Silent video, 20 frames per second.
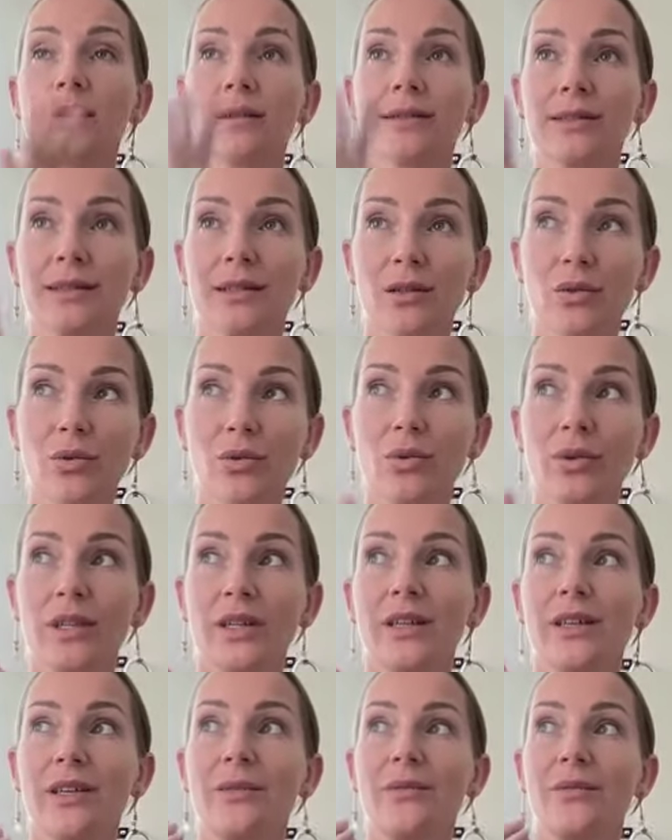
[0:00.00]

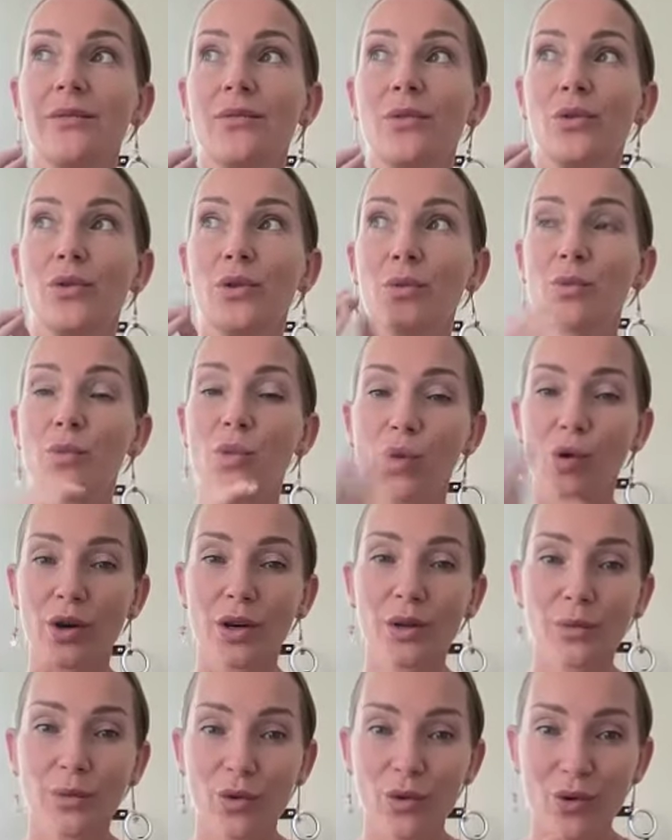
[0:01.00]
slowly, for more
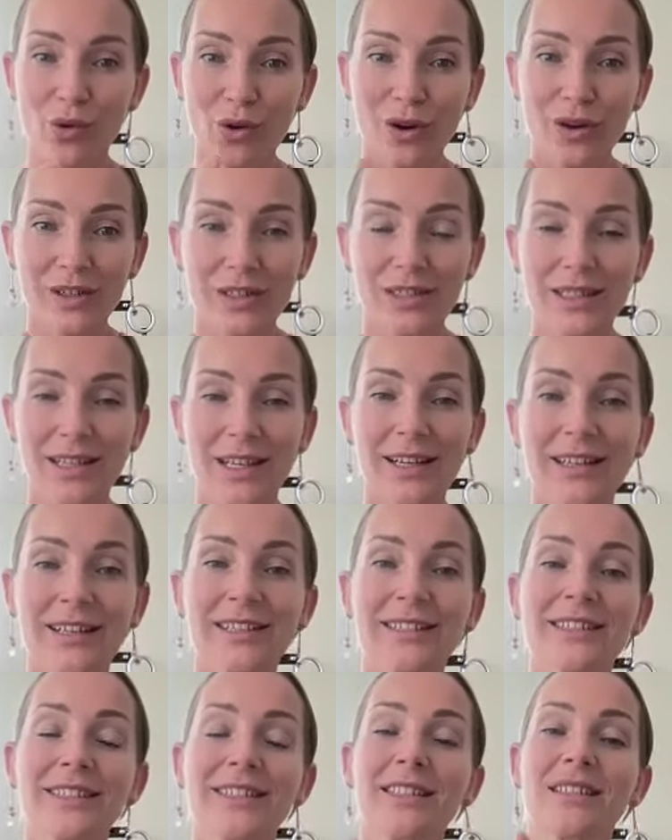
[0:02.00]
and more
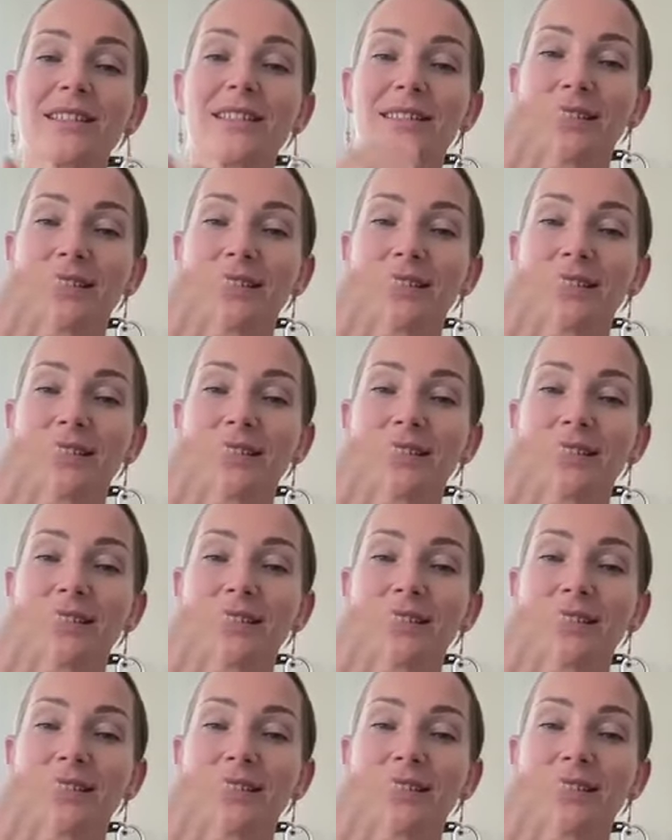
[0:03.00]
seconds,